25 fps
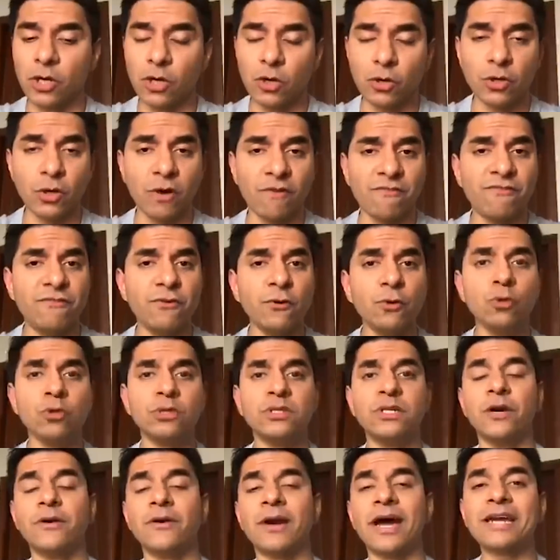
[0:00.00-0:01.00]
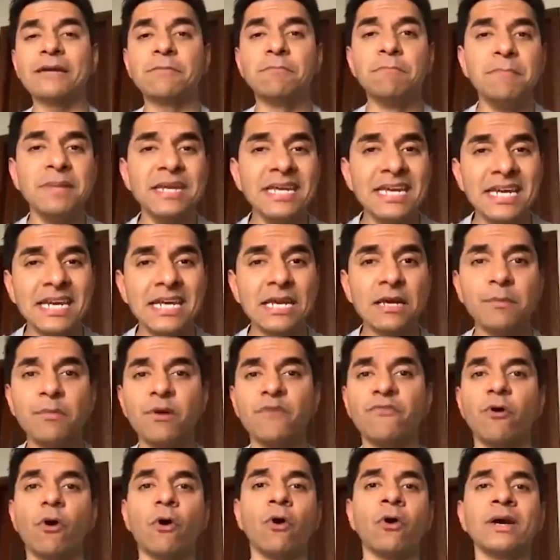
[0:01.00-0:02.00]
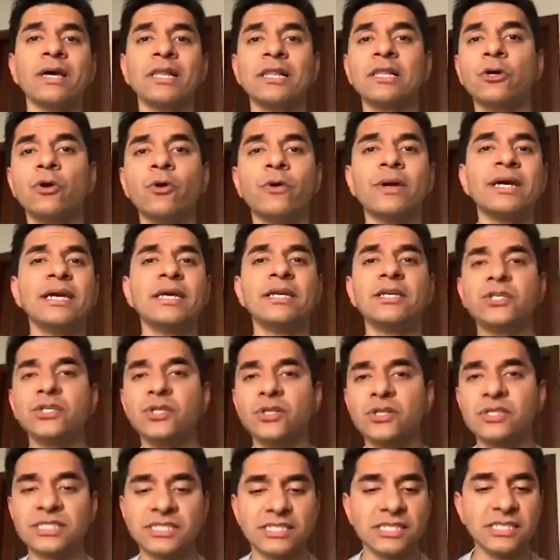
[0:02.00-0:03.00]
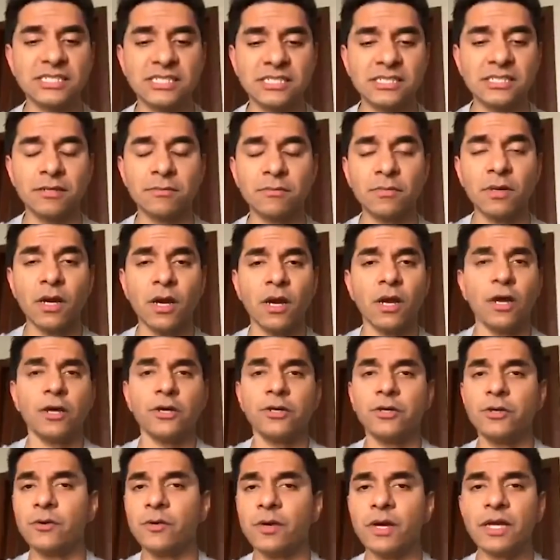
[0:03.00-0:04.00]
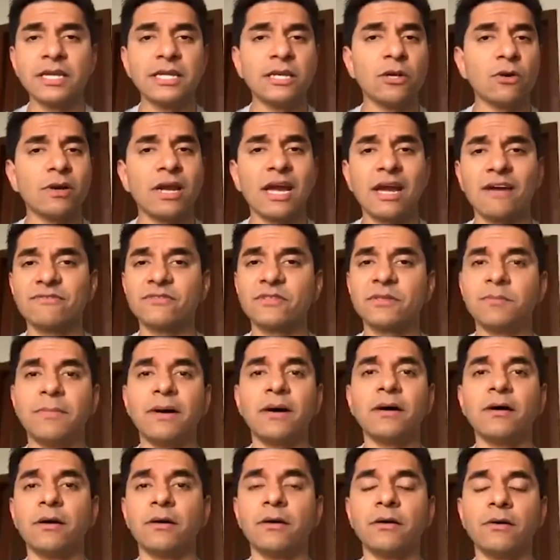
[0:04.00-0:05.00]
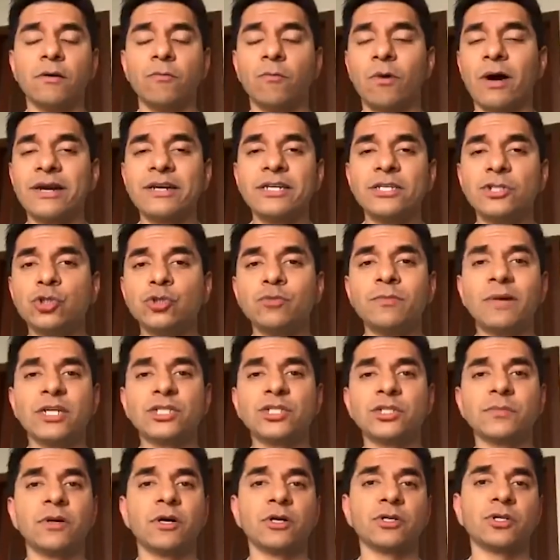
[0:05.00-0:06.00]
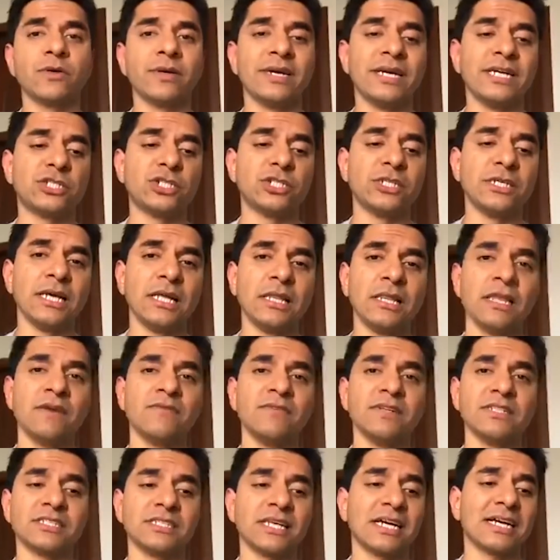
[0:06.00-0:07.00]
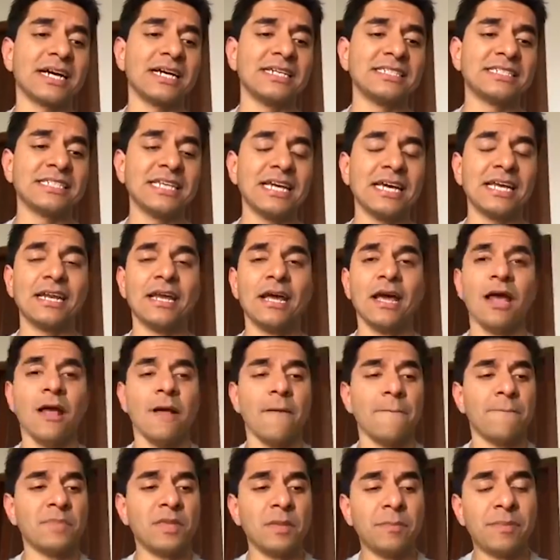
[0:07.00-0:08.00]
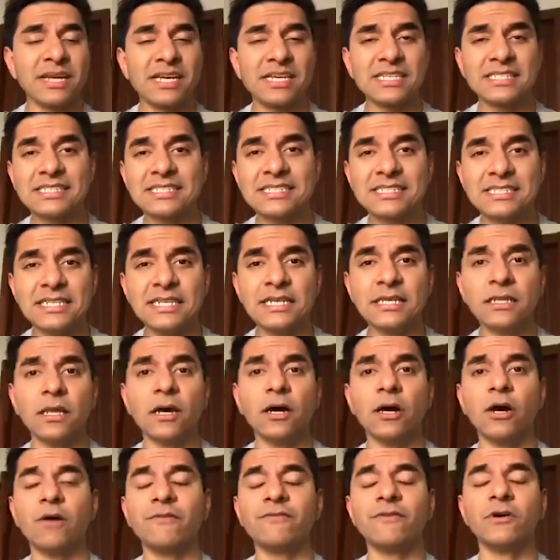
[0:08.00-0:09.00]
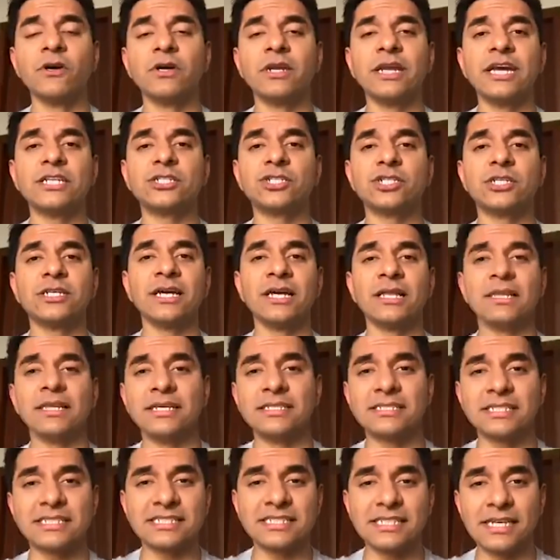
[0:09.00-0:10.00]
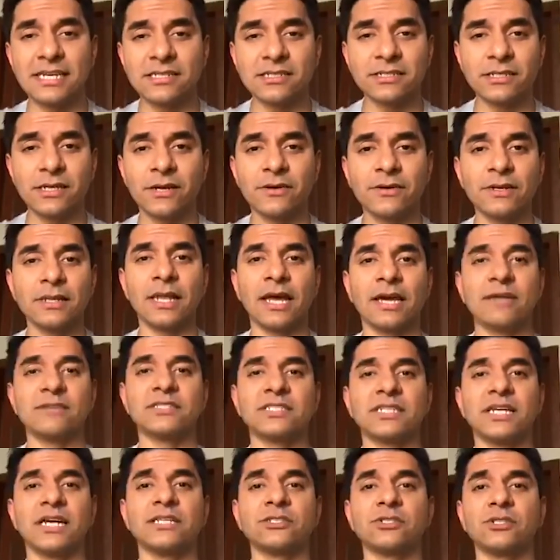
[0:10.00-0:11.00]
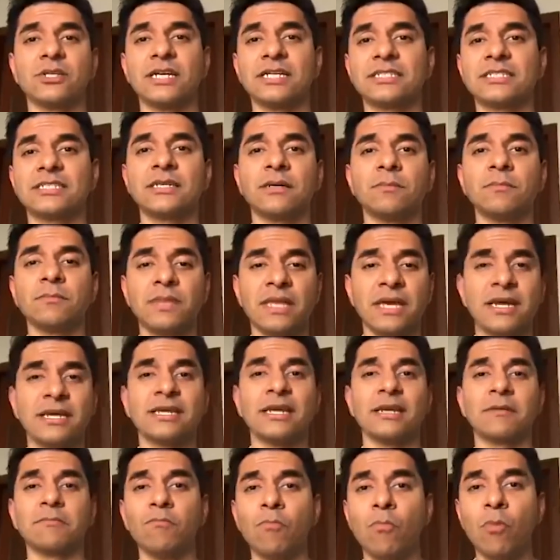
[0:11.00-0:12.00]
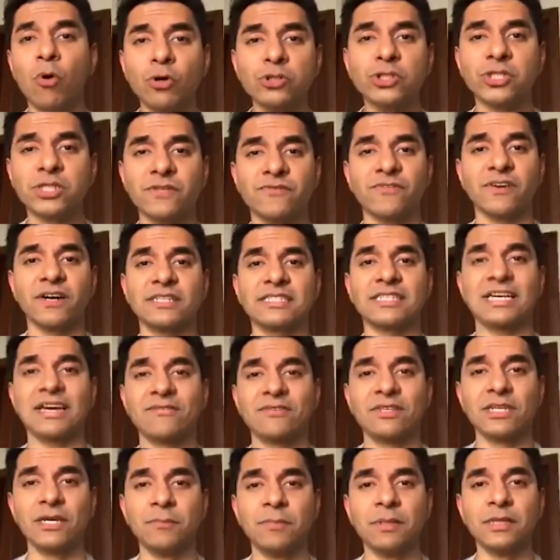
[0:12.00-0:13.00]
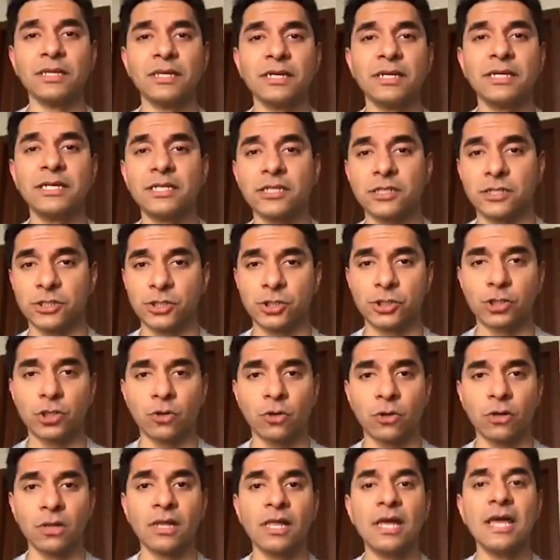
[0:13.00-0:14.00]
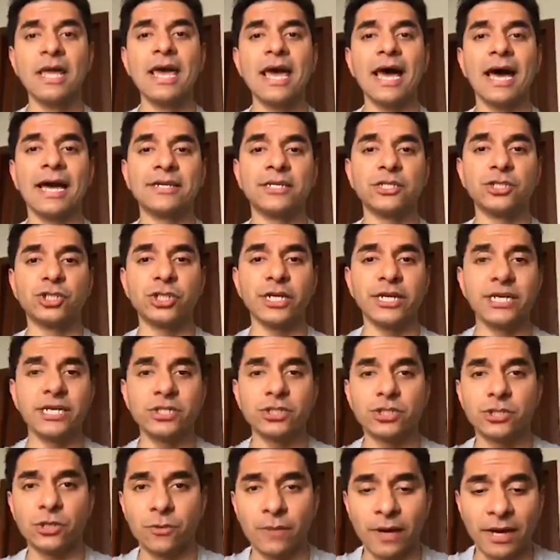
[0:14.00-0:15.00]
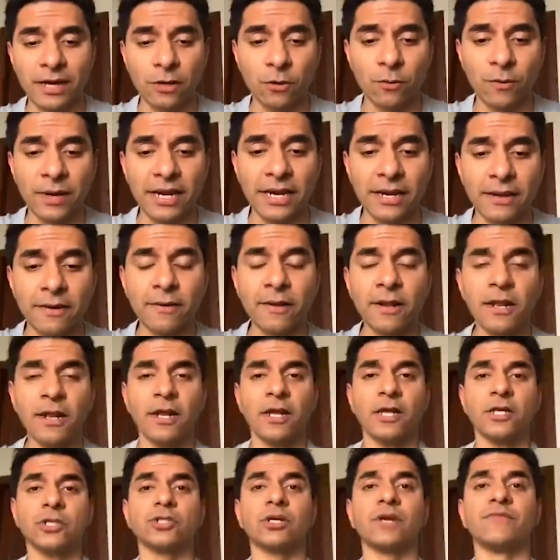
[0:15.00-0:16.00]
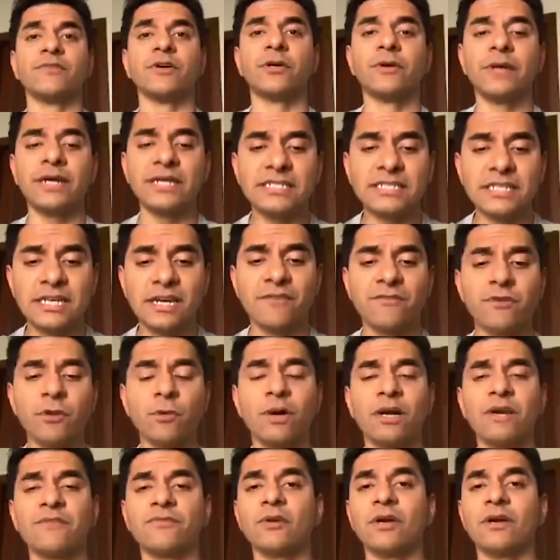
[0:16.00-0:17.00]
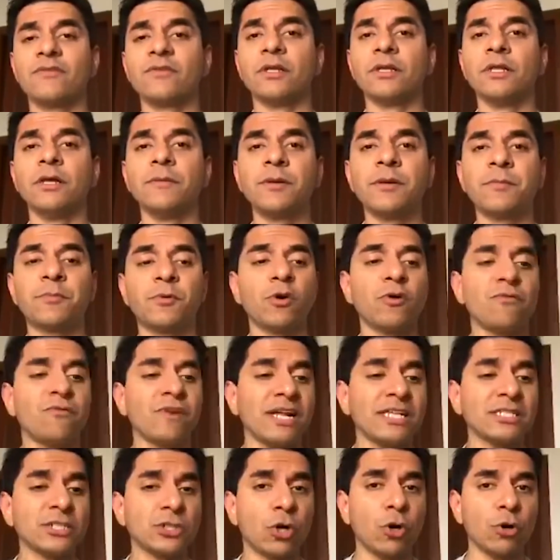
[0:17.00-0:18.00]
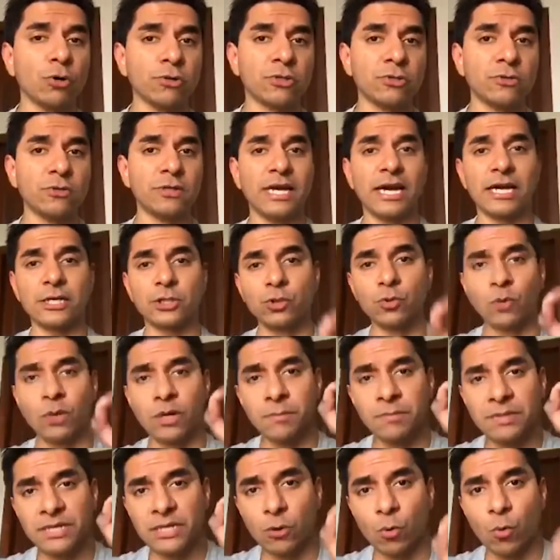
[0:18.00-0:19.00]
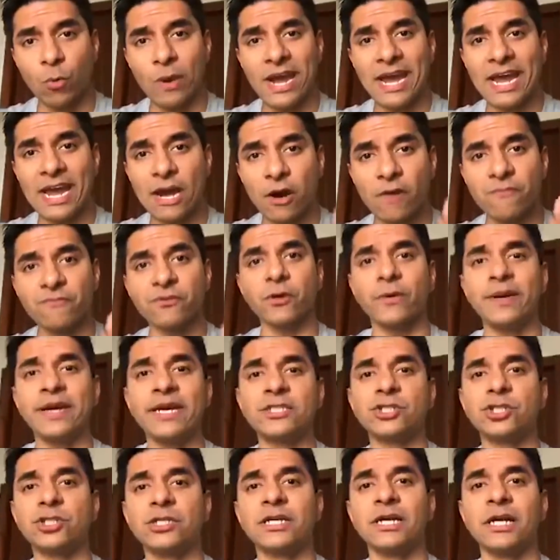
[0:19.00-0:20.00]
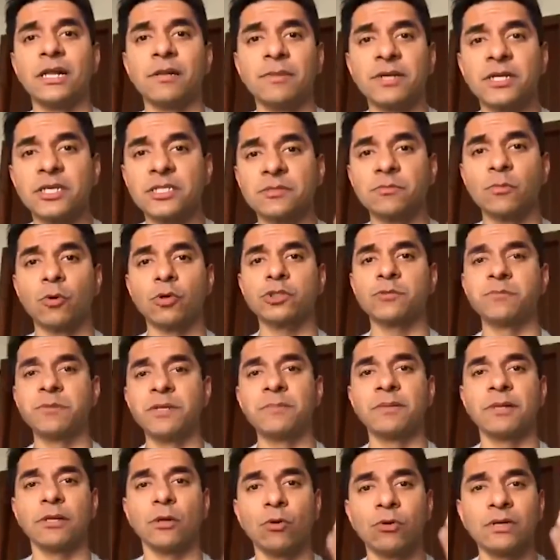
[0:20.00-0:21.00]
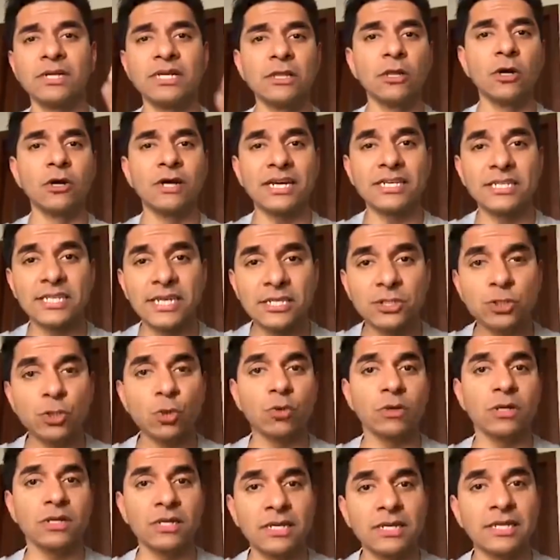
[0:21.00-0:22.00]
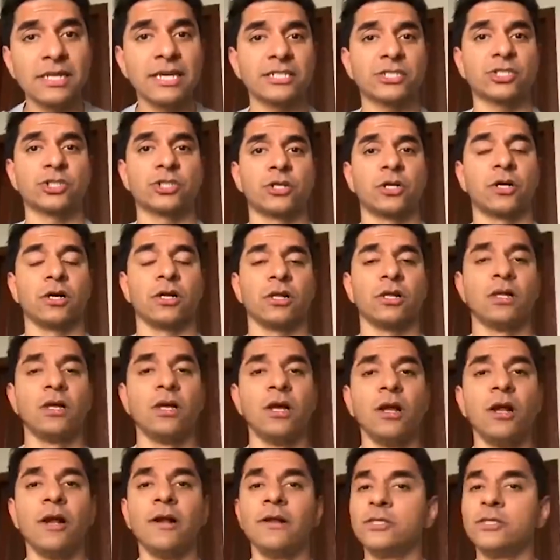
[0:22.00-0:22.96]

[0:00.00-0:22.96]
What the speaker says: you know, your food, the right medium of oil going into your system, you really don't have to worry too much about your HDL levels. Like I said, the biggest stealer of good HDL is a sedentary lifestyle. So that's something that most of us have the ability to control and to change right away. So have a great day, everyone. If you have your lipid profiles, go through that. You want to be aware of your HDL, because most people only look at their total cholesterol.